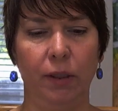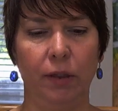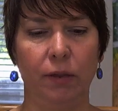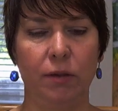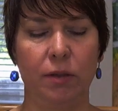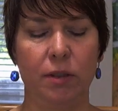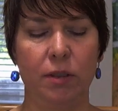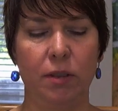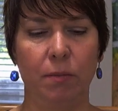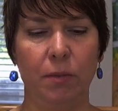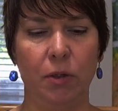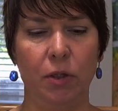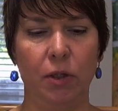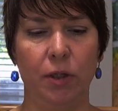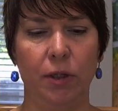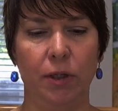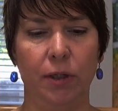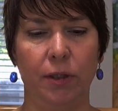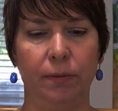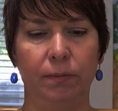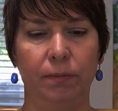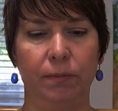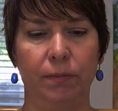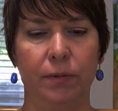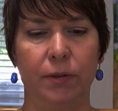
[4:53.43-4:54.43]
Some of
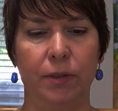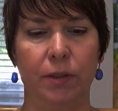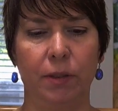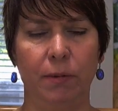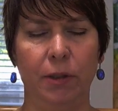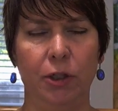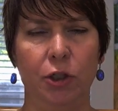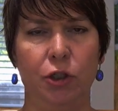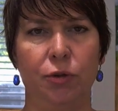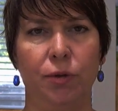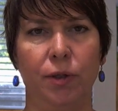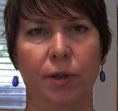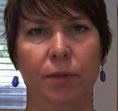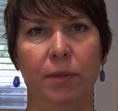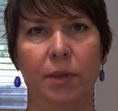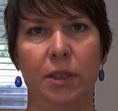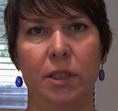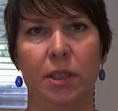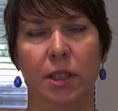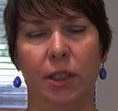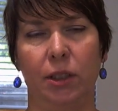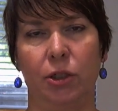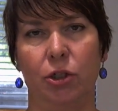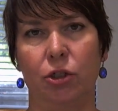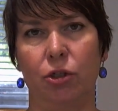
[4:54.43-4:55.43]
the
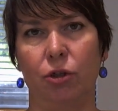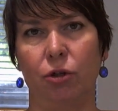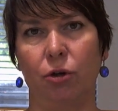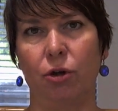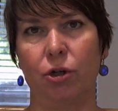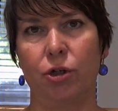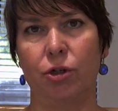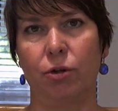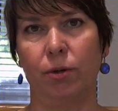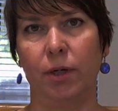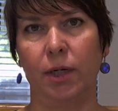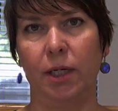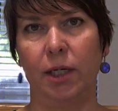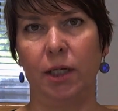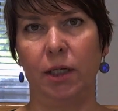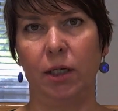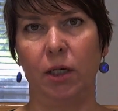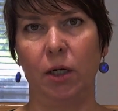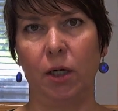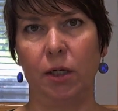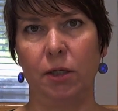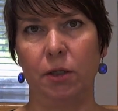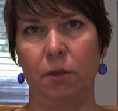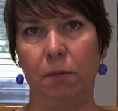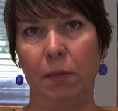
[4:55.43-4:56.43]
treatments like surgery can
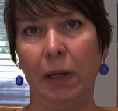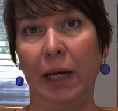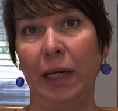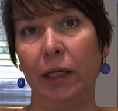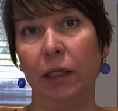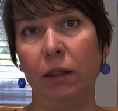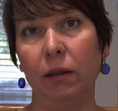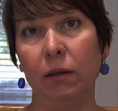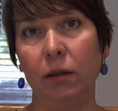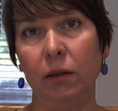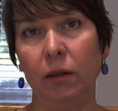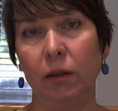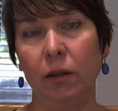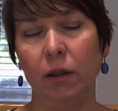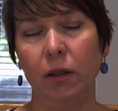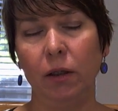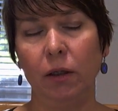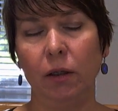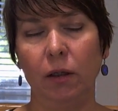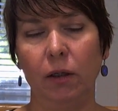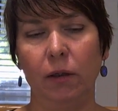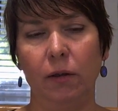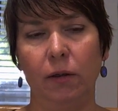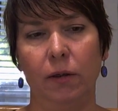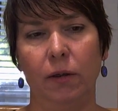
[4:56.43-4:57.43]
cause pain.
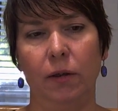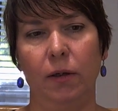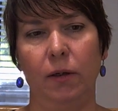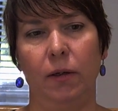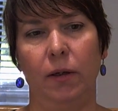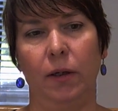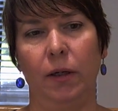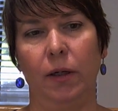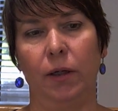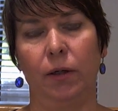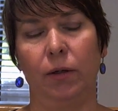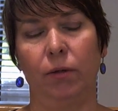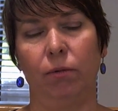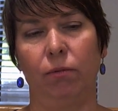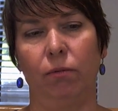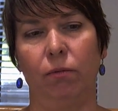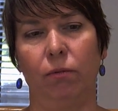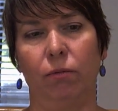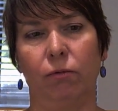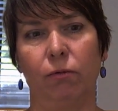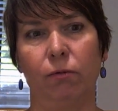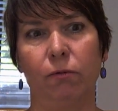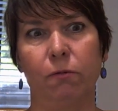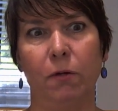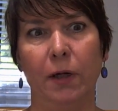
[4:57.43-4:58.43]

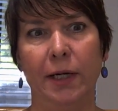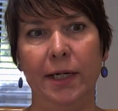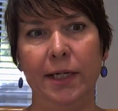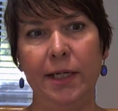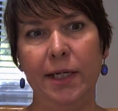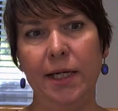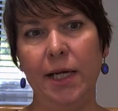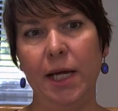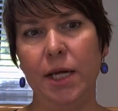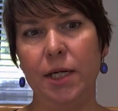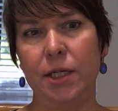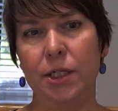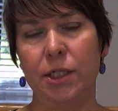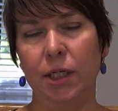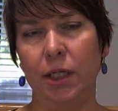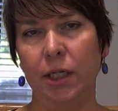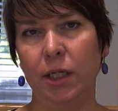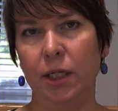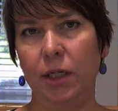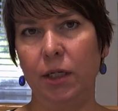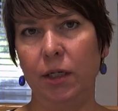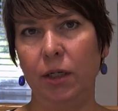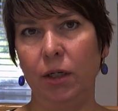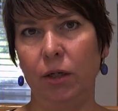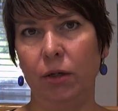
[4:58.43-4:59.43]

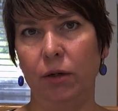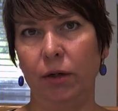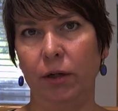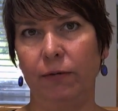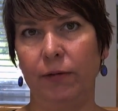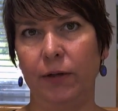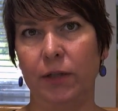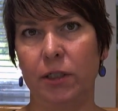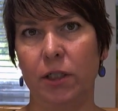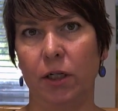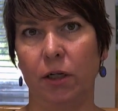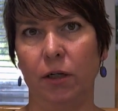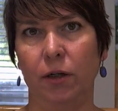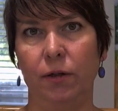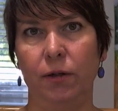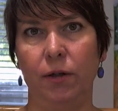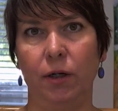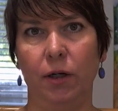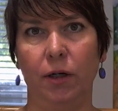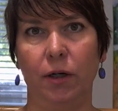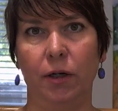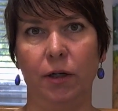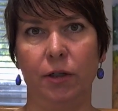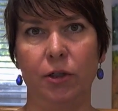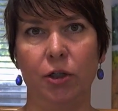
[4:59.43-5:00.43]
Radiation, if it's a
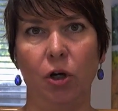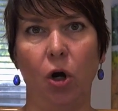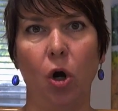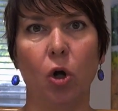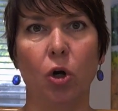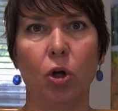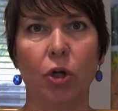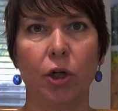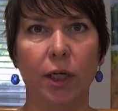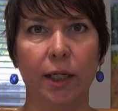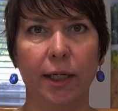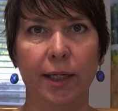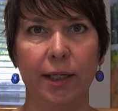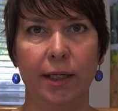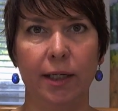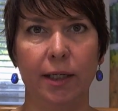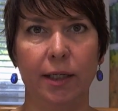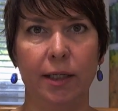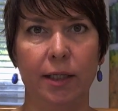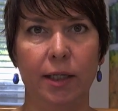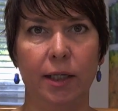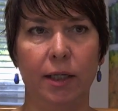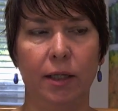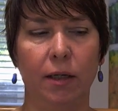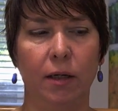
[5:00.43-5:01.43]

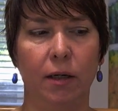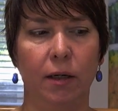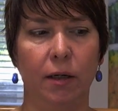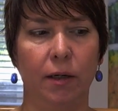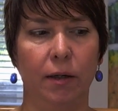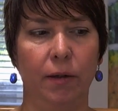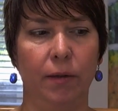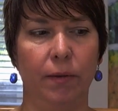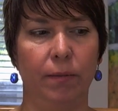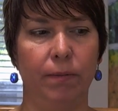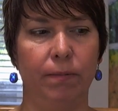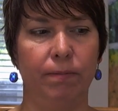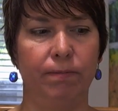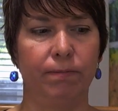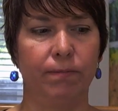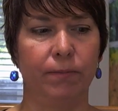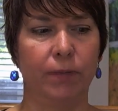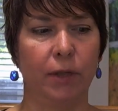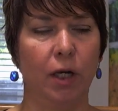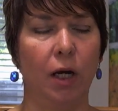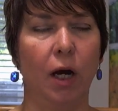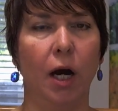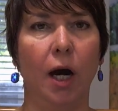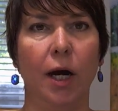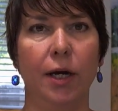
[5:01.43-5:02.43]
targeted on
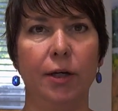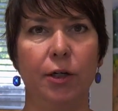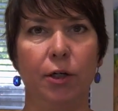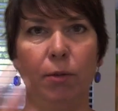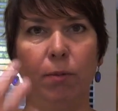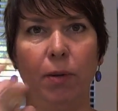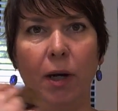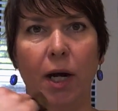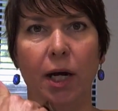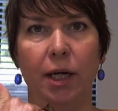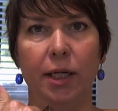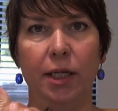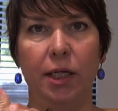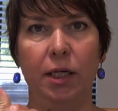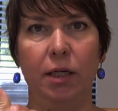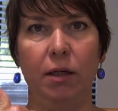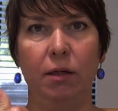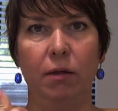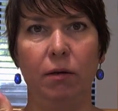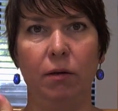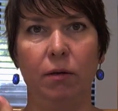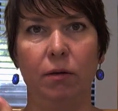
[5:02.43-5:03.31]
your body,